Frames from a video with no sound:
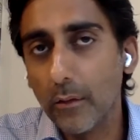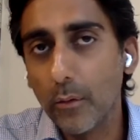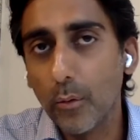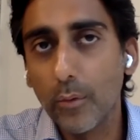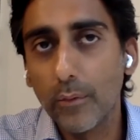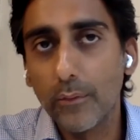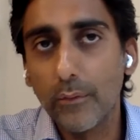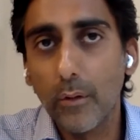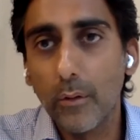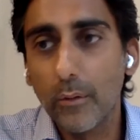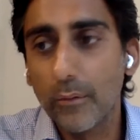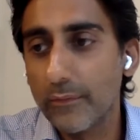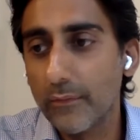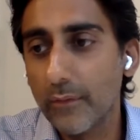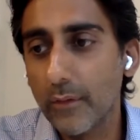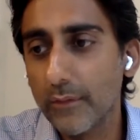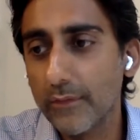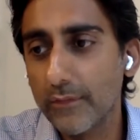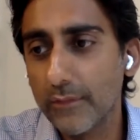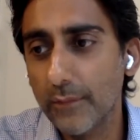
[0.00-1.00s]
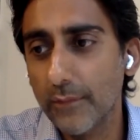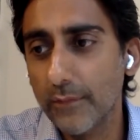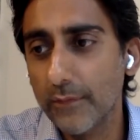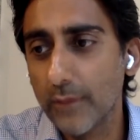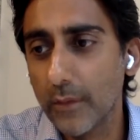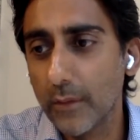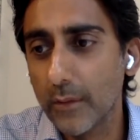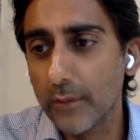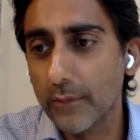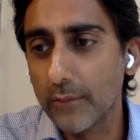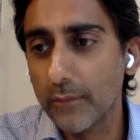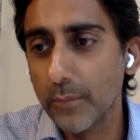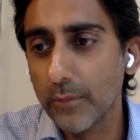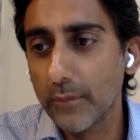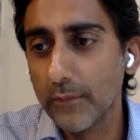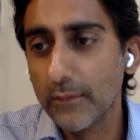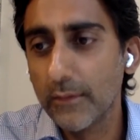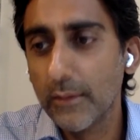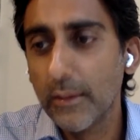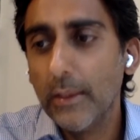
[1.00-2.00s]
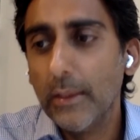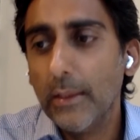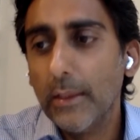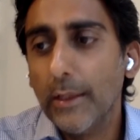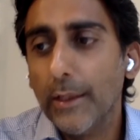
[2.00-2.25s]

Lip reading: sell or service our customers.